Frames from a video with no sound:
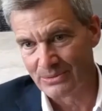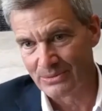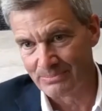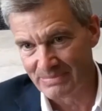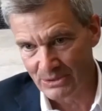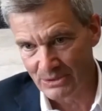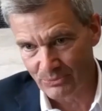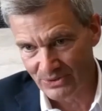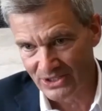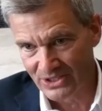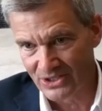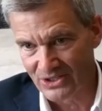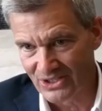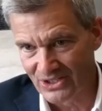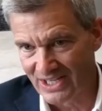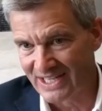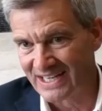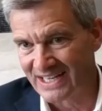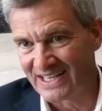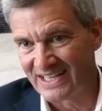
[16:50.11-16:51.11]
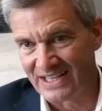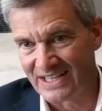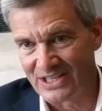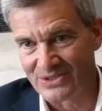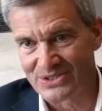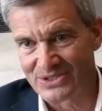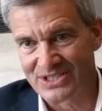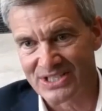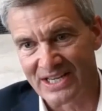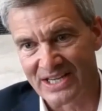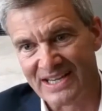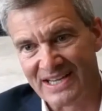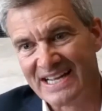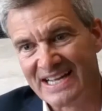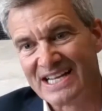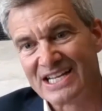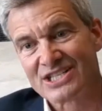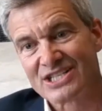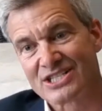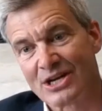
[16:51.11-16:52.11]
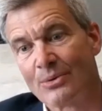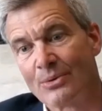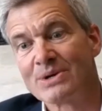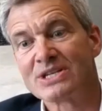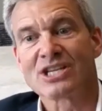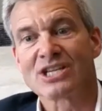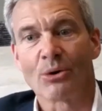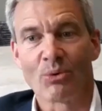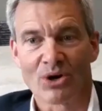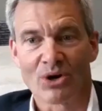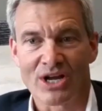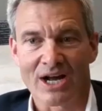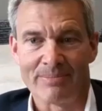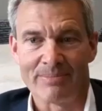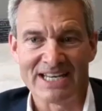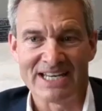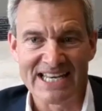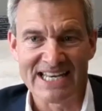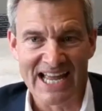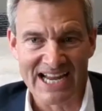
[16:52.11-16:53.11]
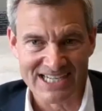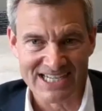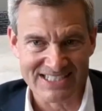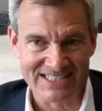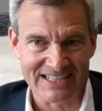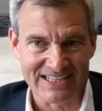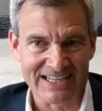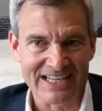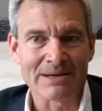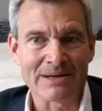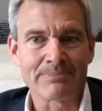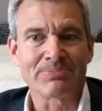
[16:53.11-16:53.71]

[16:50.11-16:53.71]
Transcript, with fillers: You meet with the client and then you say, so and so will come in next and